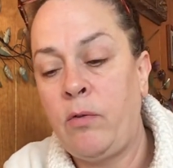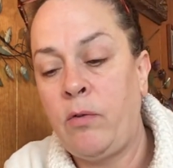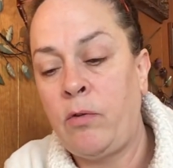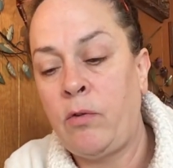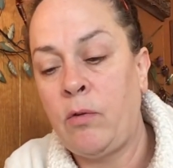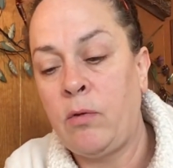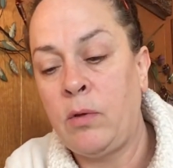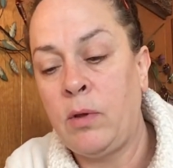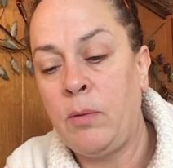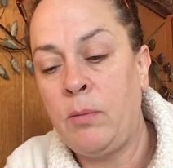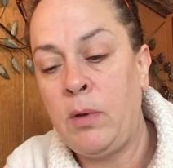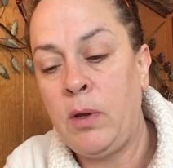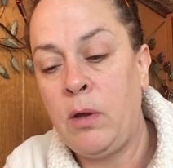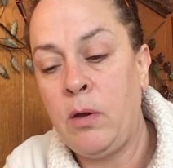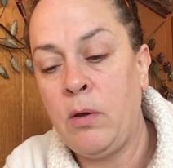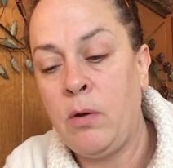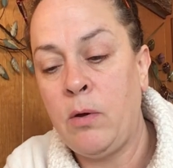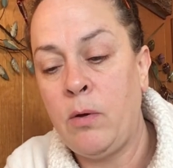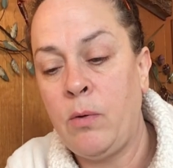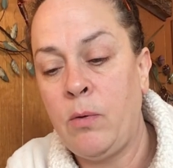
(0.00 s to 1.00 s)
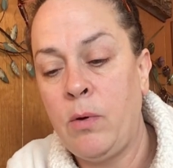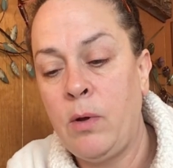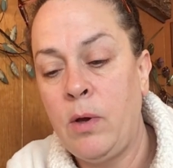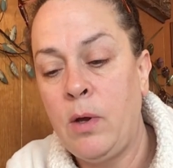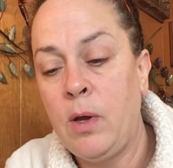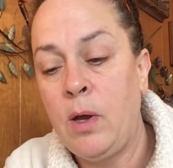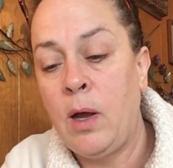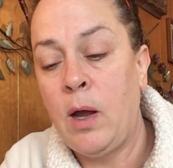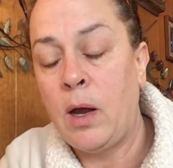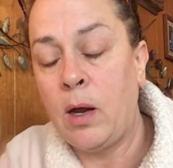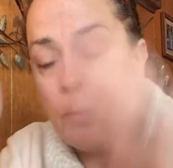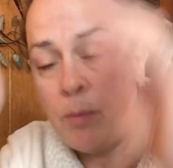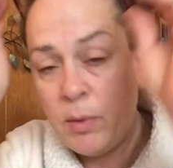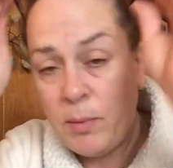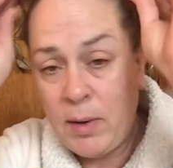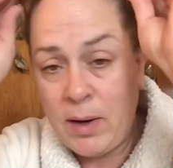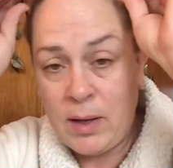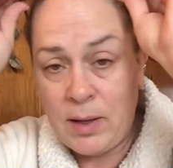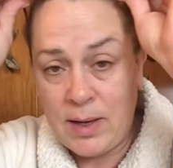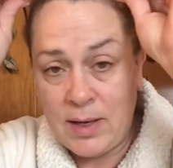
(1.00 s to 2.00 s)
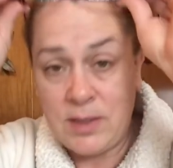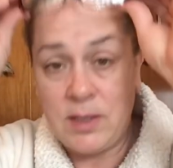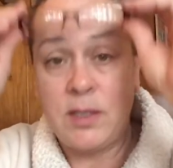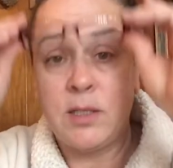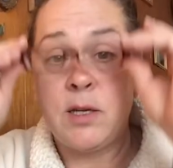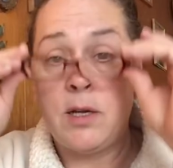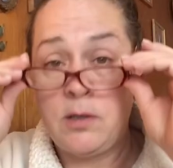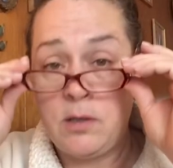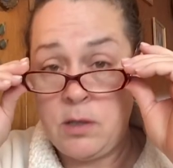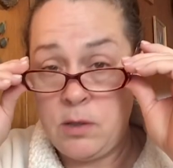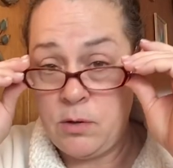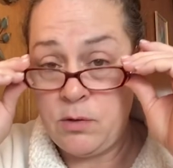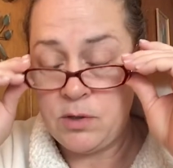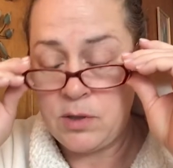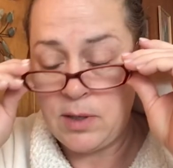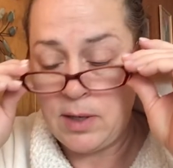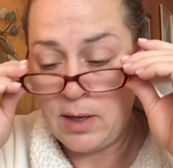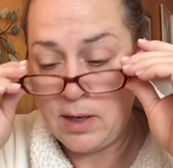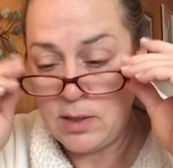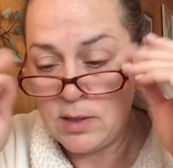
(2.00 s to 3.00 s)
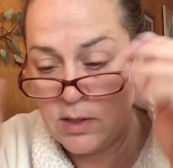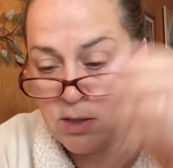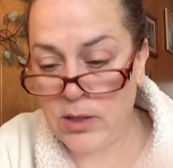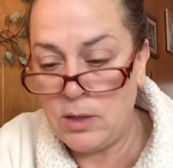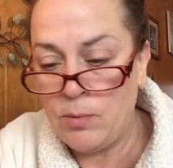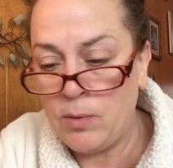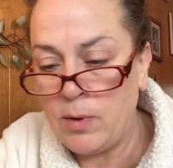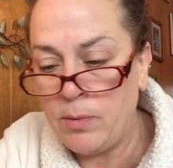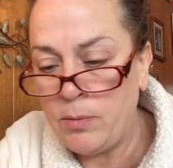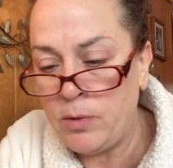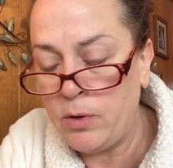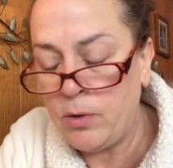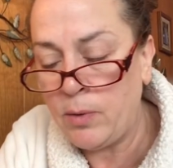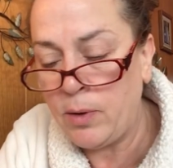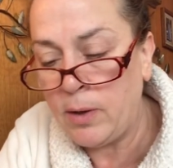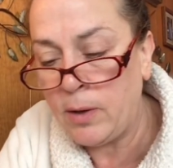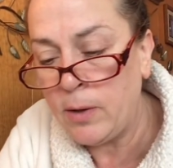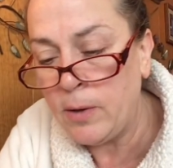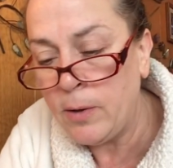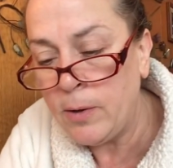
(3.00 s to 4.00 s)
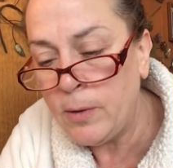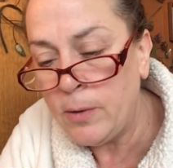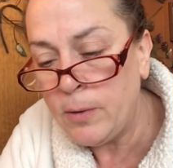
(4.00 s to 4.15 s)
So let me go. I'm going to put my glasses on, too, so that I can see what I'm doing.